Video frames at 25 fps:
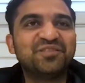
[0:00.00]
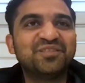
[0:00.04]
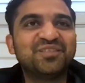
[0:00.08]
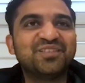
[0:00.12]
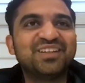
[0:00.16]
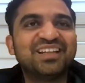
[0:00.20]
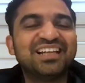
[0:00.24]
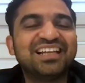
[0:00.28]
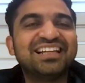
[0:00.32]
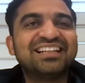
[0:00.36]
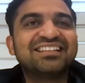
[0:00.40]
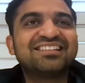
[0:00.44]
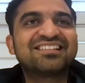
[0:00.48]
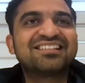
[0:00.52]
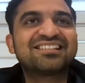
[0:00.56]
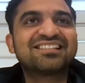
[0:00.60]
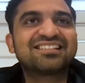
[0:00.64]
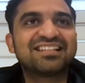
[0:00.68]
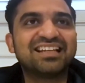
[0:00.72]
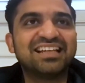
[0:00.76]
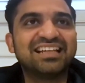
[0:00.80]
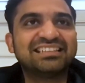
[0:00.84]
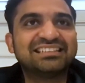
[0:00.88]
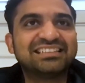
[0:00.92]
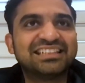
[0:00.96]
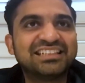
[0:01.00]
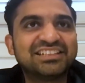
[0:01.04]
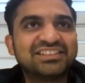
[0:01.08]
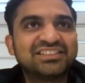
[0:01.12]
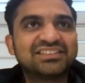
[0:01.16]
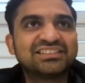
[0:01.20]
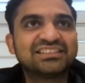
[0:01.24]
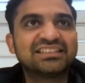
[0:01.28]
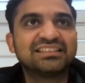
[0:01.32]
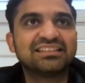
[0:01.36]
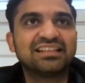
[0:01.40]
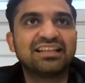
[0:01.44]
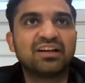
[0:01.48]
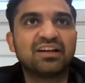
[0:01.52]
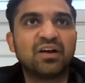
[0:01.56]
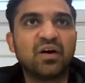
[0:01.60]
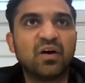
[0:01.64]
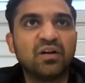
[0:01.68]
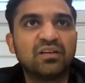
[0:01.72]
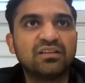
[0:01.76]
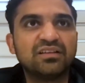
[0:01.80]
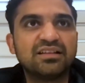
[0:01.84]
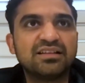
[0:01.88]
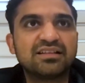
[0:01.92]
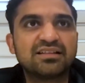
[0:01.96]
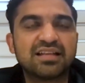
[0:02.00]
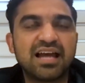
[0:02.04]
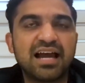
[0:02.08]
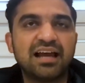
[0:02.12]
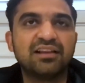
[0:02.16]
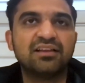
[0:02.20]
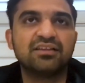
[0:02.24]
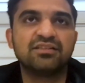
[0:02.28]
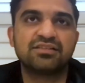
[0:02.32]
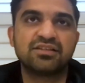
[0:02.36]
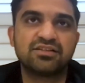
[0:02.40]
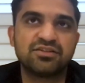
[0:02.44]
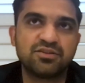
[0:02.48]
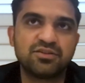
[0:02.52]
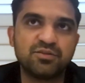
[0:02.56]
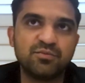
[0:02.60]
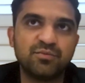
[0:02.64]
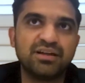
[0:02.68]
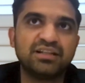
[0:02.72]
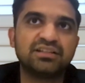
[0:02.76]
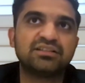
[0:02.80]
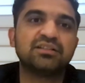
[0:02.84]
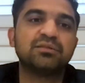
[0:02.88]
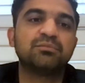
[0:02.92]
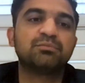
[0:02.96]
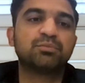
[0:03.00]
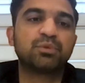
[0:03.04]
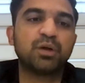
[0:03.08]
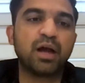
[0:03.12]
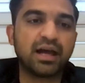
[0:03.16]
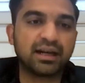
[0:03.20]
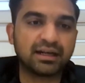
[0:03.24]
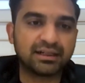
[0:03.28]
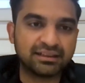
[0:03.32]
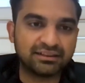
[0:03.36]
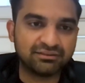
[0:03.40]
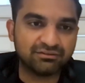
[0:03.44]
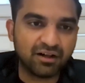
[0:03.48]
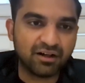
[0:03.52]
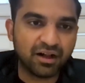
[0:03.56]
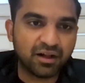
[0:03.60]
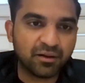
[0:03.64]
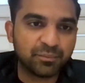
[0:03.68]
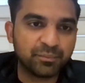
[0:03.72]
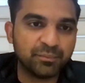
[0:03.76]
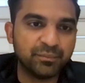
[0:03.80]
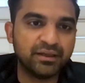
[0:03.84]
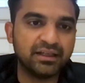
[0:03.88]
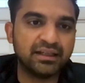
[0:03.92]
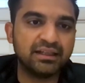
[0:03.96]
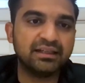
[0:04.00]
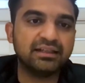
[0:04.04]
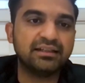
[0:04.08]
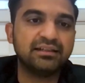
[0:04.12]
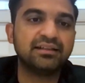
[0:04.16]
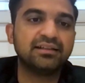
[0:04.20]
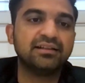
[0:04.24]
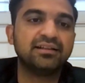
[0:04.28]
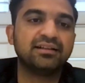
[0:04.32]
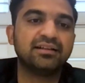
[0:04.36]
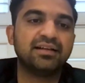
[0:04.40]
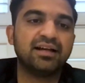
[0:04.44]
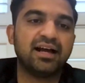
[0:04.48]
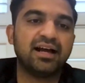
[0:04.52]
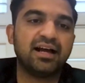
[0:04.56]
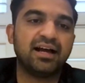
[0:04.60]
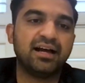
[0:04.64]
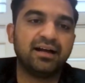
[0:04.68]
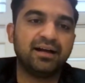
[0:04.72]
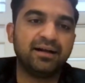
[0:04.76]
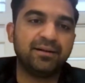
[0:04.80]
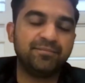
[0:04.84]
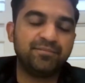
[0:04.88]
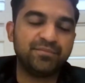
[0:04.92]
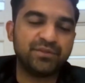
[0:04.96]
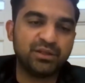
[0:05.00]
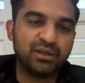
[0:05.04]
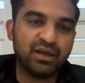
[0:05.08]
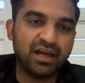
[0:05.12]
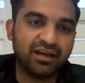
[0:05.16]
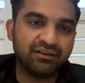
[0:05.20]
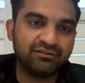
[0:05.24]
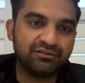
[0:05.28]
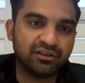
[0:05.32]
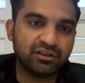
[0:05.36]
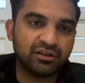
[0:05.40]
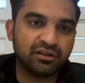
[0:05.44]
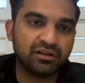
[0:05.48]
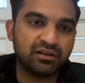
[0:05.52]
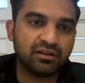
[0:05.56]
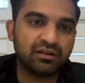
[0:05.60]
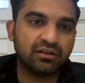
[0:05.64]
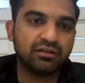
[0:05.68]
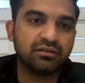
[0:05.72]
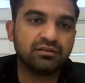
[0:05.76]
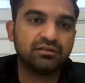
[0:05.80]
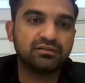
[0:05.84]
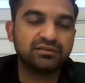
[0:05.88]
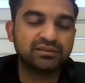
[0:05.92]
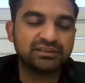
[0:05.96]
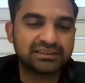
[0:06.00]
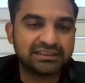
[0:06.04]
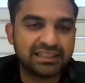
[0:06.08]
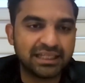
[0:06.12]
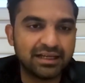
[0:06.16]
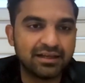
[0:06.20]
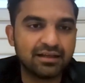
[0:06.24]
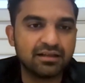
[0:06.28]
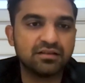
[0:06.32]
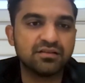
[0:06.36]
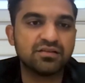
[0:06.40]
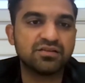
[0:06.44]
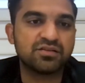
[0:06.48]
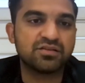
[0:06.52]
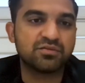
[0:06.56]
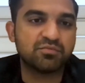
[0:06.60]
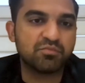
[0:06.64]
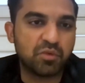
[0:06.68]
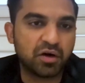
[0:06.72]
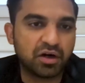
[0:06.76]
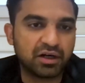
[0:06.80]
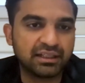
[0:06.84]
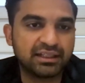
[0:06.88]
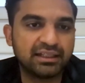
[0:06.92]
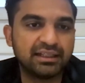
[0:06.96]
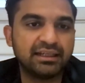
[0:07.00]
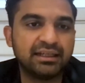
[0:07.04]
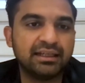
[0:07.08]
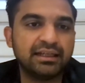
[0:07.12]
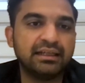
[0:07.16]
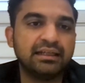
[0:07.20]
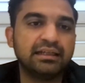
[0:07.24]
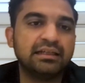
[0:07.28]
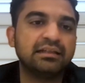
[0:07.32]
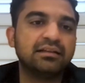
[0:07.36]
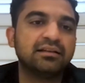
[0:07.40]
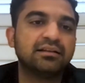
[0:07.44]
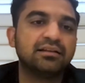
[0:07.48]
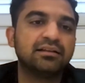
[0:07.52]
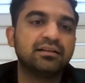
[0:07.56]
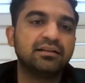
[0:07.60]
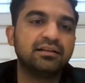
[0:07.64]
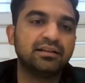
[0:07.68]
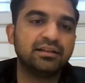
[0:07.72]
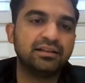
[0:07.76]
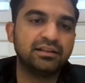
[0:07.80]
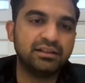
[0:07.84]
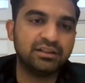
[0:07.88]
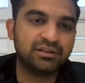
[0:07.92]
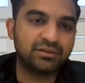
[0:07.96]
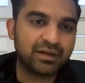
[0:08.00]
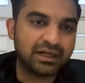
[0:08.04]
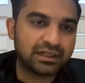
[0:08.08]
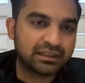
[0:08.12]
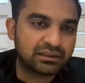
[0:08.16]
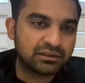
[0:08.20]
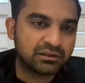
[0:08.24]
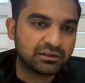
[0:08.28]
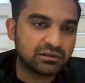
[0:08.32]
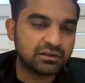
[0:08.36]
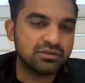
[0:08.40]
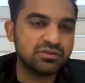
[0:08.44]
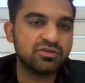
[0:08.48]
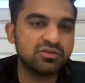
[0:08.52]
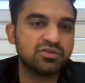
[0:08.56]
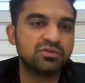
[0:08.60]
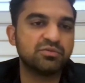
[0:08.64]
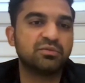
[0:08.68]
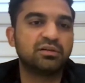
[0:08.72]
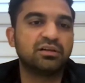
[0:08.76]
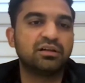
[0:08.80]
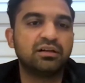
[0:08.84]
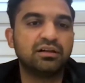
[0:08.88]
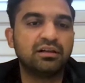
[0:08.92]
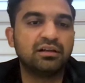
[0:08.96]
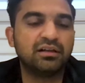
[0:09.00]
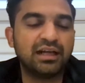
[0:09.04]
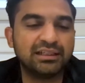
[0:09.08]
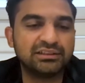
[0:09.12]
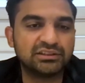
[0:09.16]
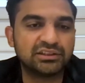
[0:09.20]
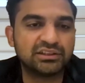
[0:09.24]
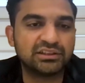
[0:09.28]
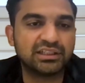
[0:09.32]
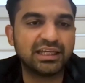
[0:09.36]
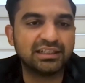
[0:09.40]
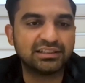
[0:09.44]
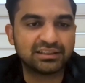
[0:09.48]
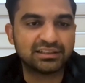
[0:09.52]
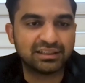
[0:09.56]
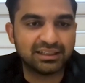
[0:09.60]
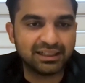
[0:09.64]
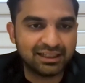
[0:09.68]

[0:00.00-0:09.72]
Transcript: It's interesting that all these silos, as you mentioned, product development, you have your sales, marketing, direct to consumer, education.